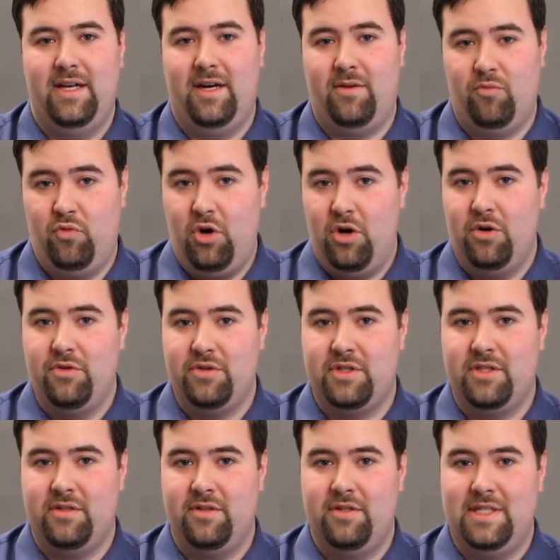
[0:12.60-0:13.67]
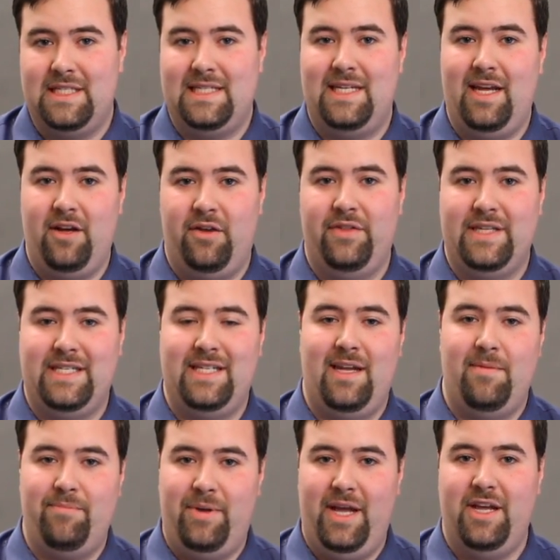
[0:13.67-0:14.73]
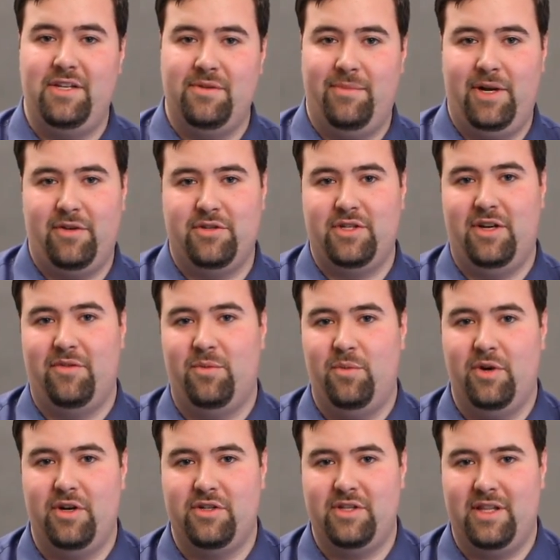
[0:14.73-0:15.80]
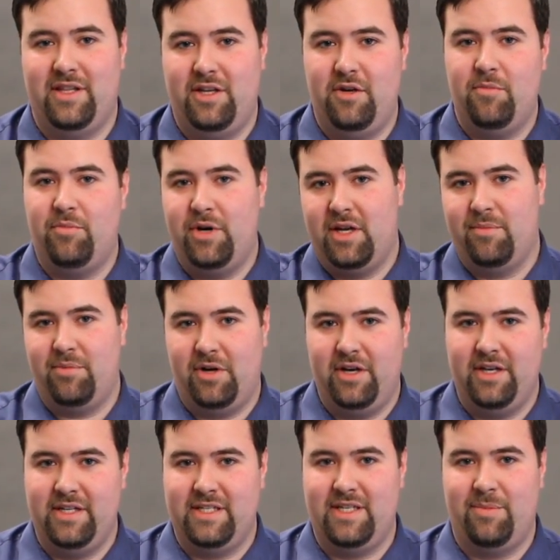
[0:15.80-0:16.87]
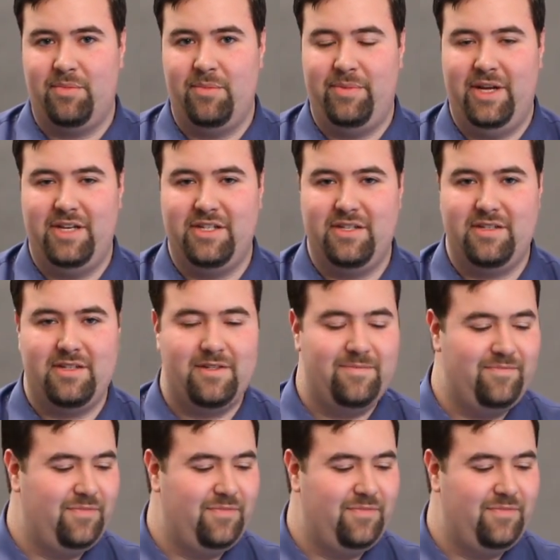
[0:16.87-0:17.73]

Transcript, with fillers: uh, rows, stay on the same page in Microsoft Word so that they don't break apart into separate pages.